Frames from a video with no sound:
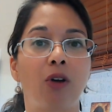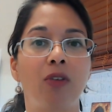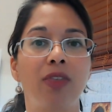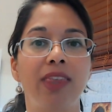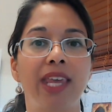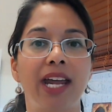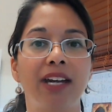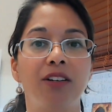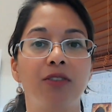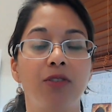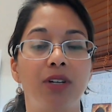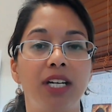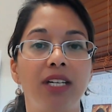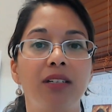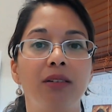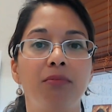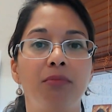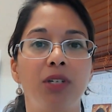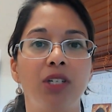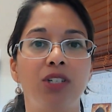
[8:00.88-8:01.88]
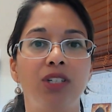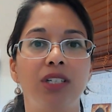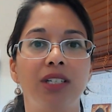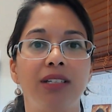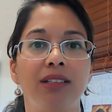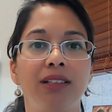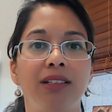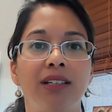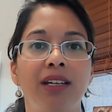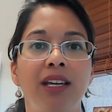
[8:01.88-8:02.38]
on that greater
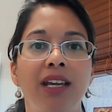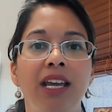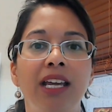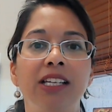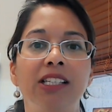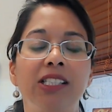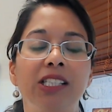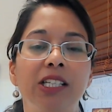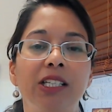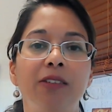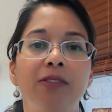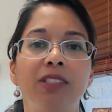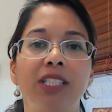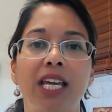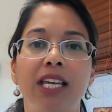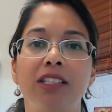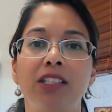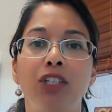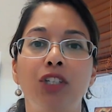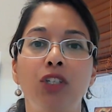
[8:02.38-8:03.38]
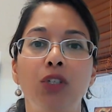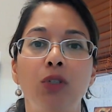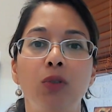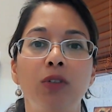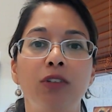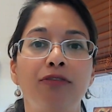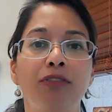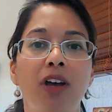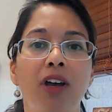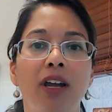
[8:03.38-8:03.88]
mission serves as a
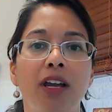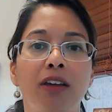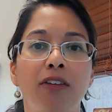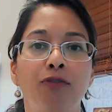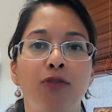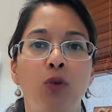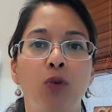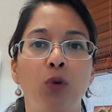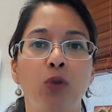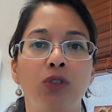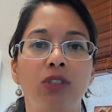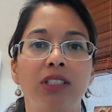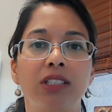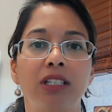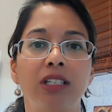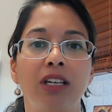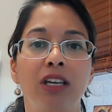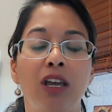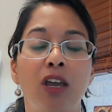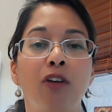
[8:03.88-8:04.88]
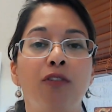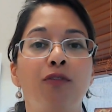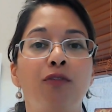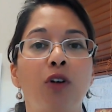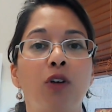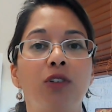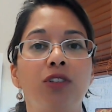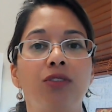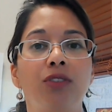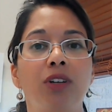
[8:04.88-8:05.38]
unifying force,
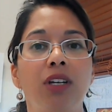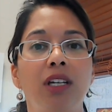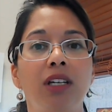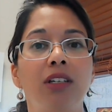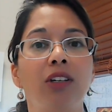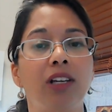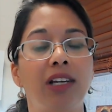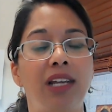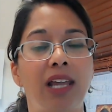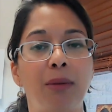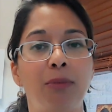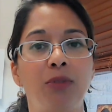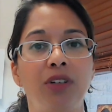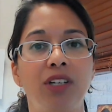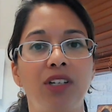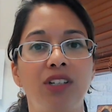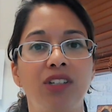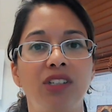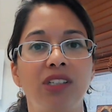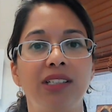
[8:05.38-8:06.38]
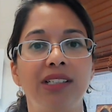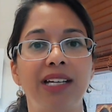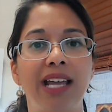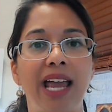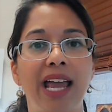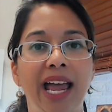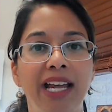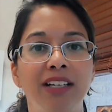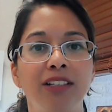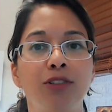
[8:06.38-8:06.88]
fostering
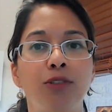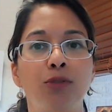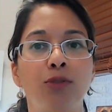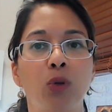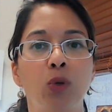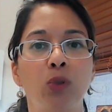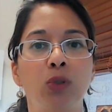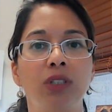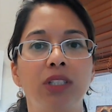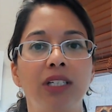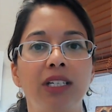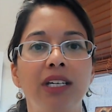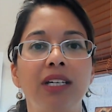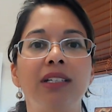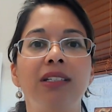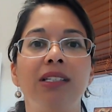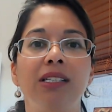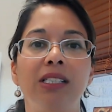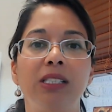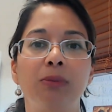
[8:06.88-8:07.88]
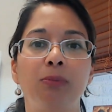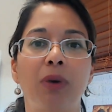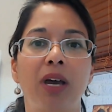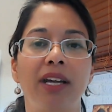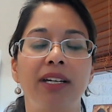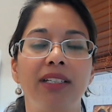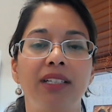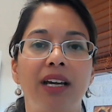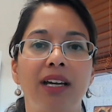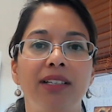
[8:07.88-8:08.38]
collaboration and growth
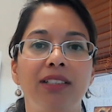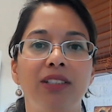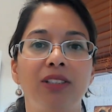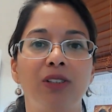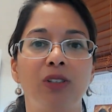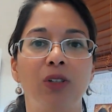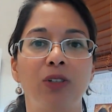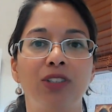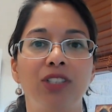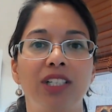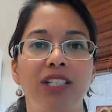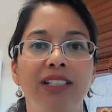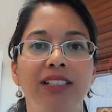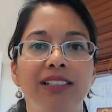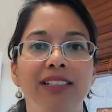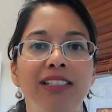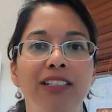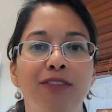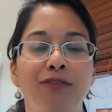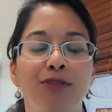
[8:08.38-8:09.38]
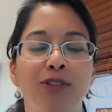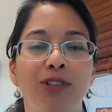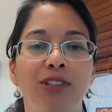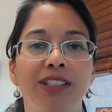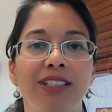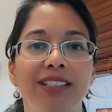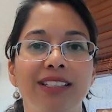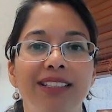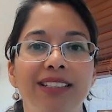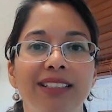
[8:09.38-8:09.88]
despite ideological
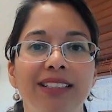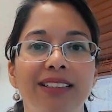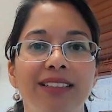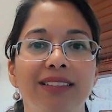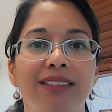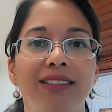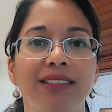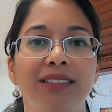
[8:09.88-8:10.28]
differences.